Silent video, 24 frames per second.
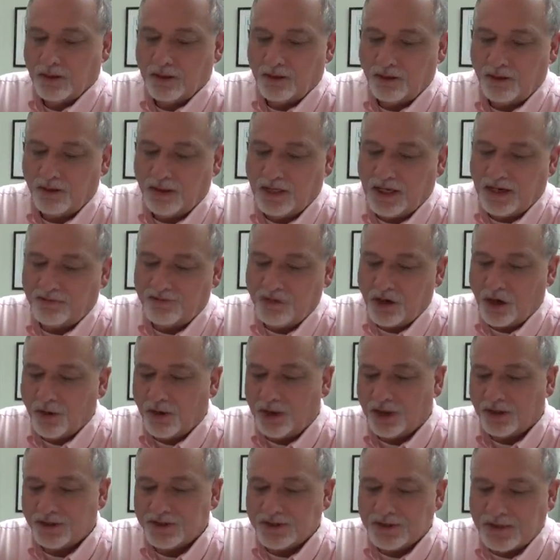You can have no
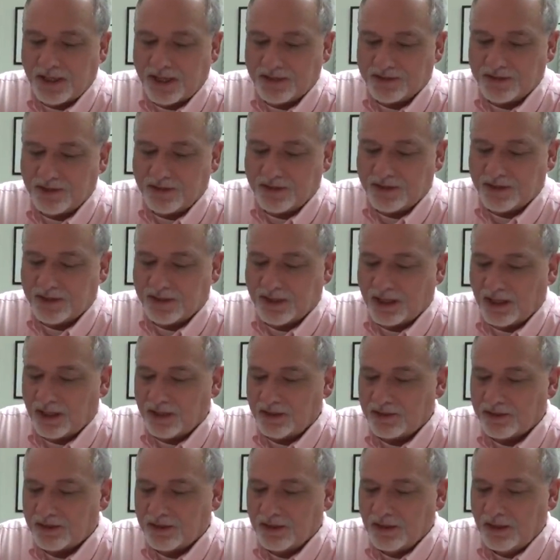else, as in this
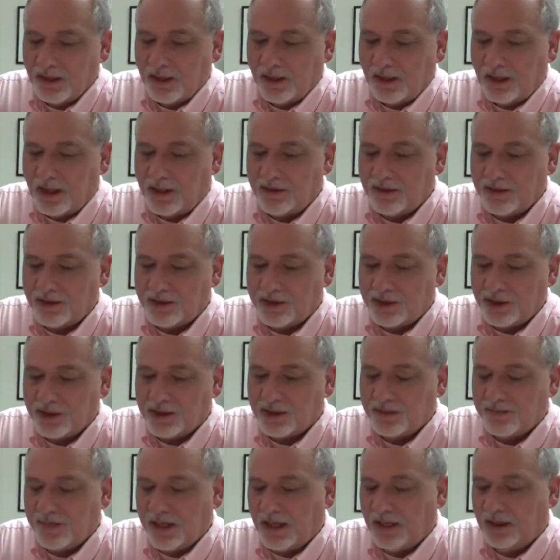case. And this
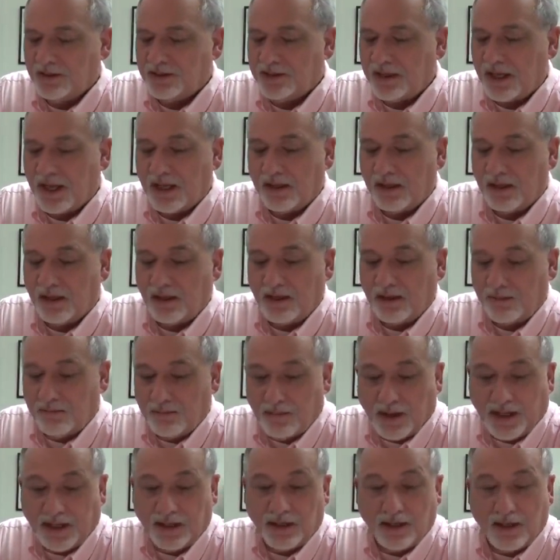just means that it
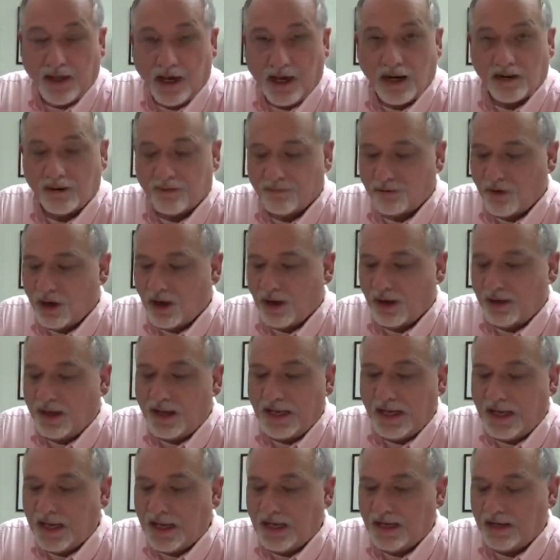might not run
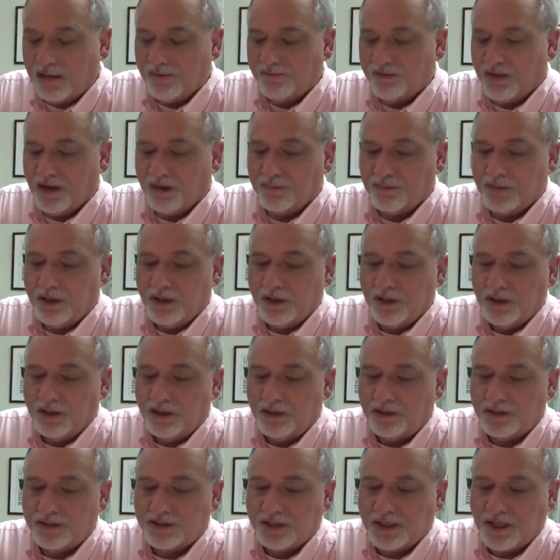any of them.
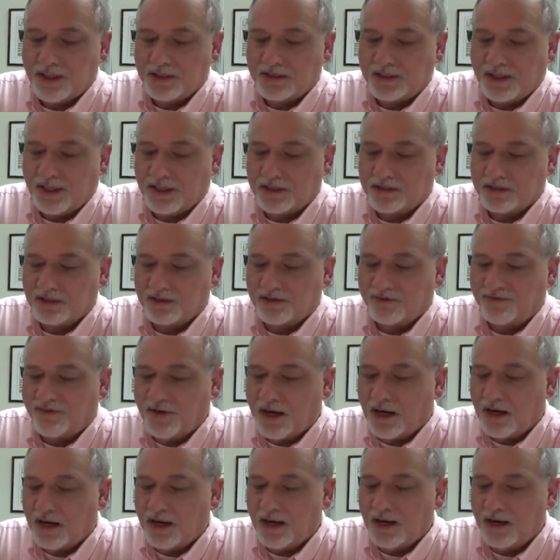In this case, x is
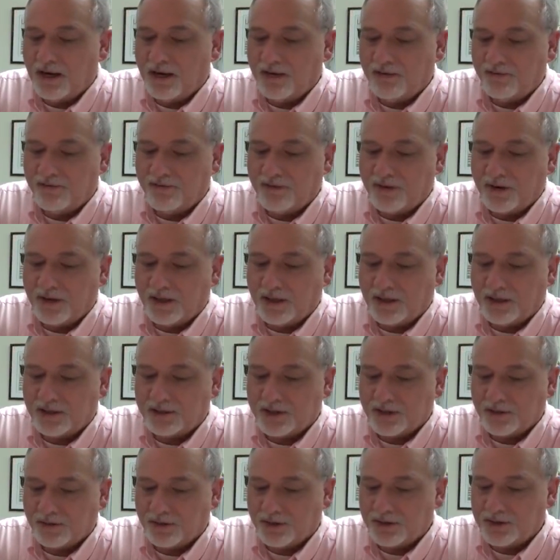5,
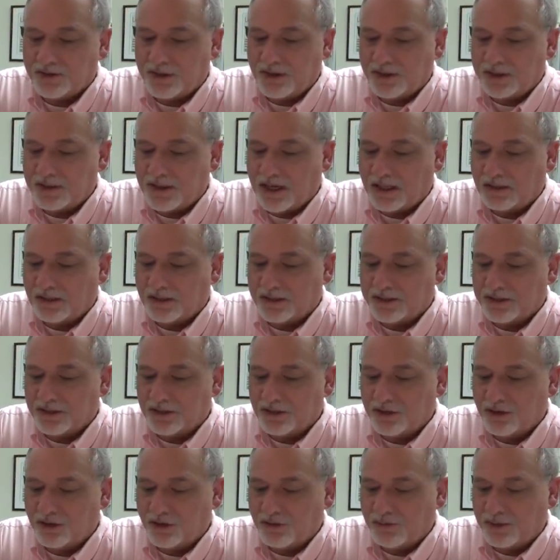so it's not less than
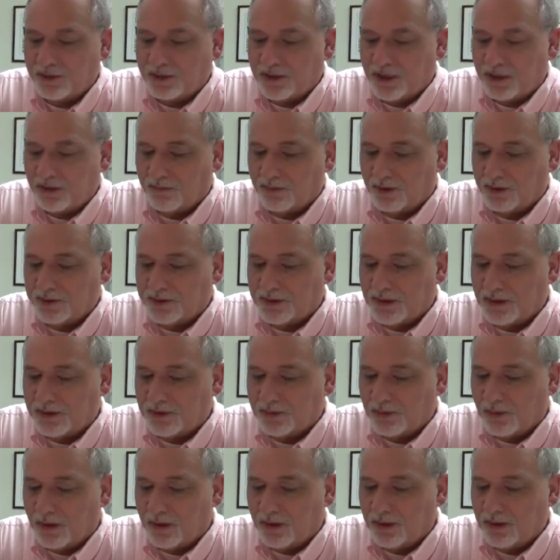2, but then it runs
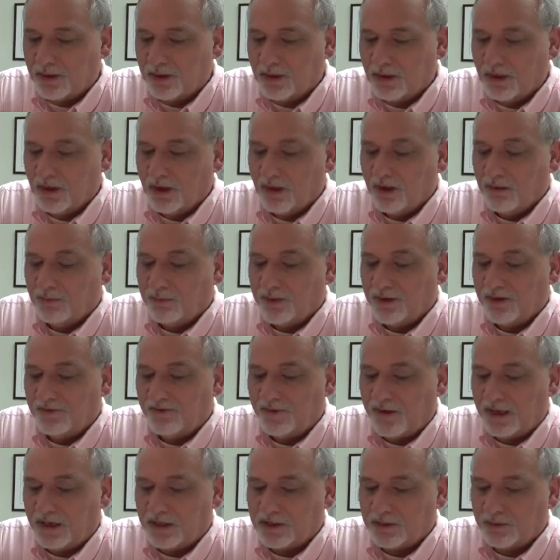this one. But if
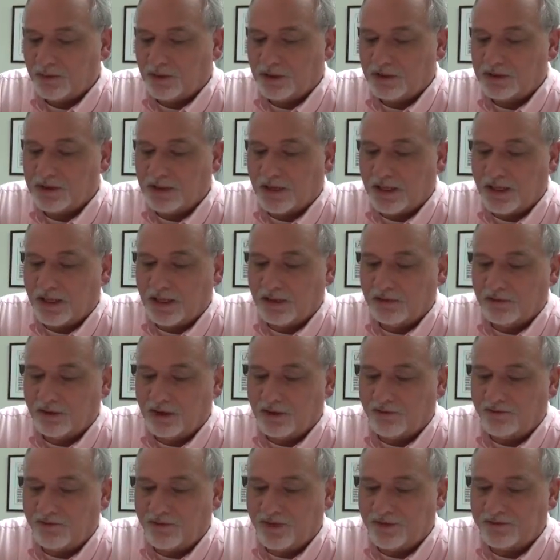x was like
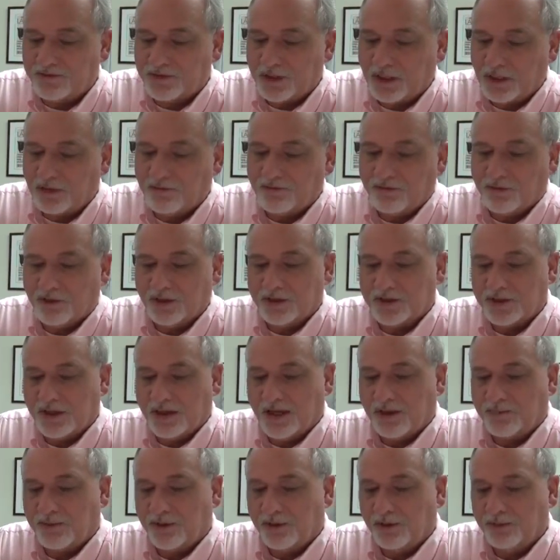50, for
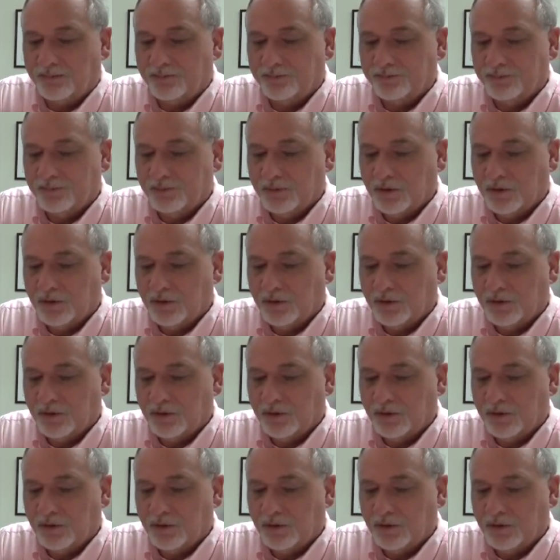example,